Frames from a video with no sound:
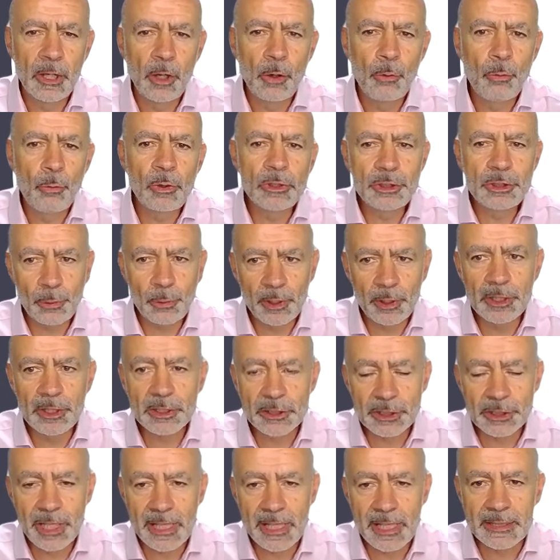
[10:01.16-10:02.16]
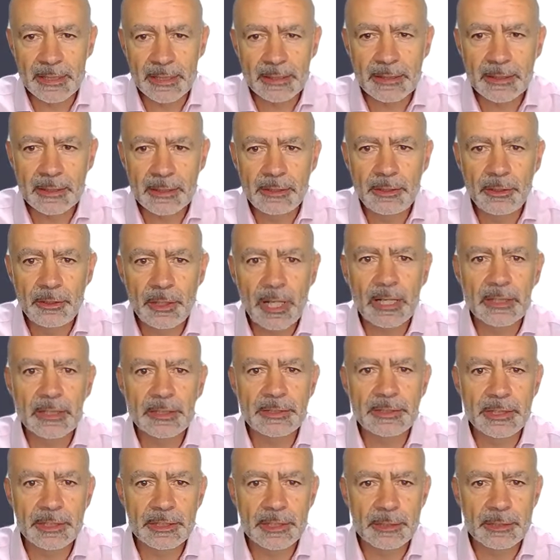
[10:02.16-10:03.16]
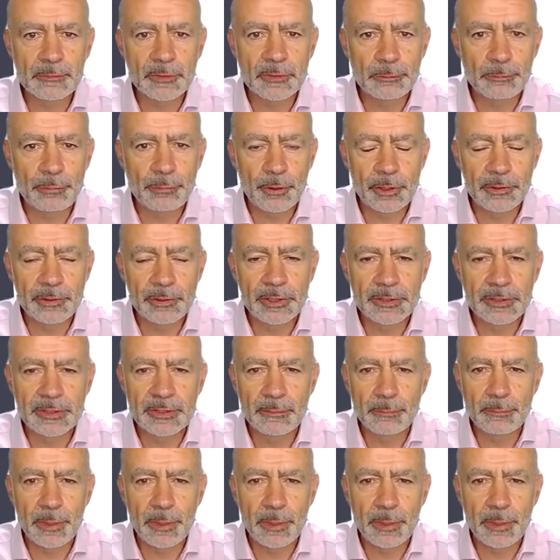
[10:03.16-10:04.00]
once you understand it and you get the systems and processes in